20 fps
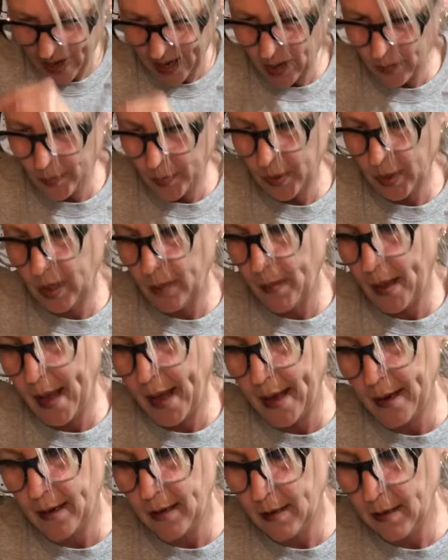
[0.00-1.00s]
can put him
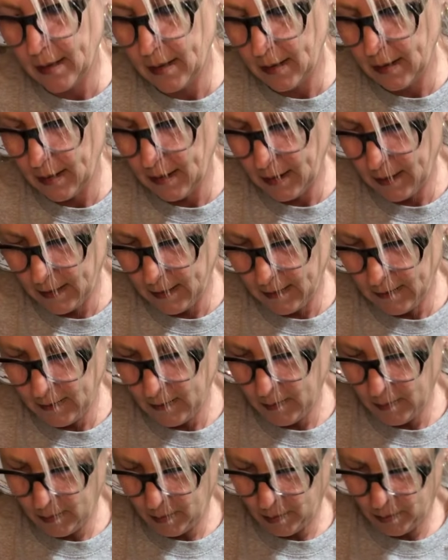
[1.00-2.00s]
at.
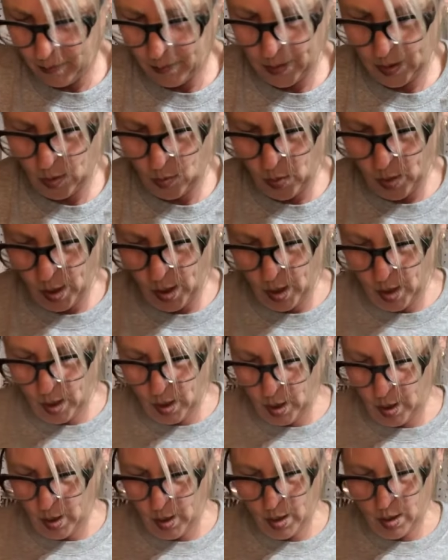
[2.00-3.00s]

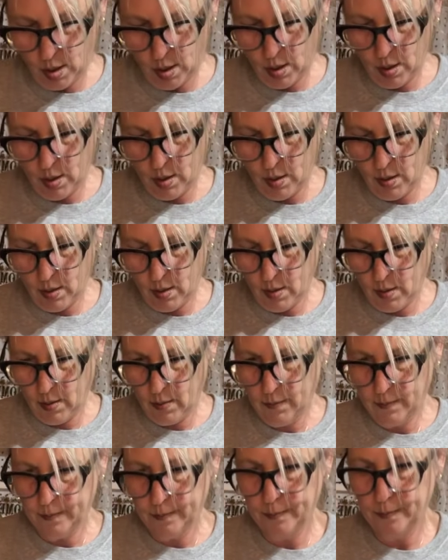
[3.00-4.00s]
Beware.
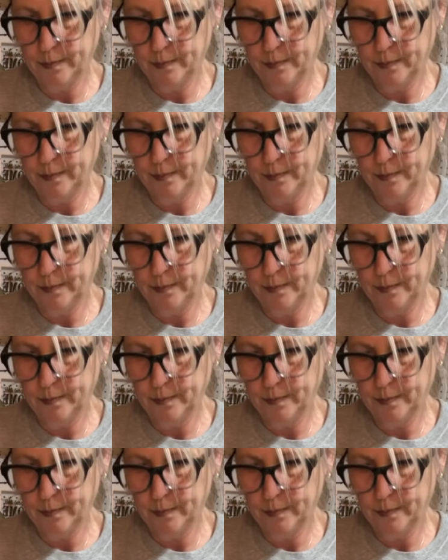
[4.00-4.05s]
I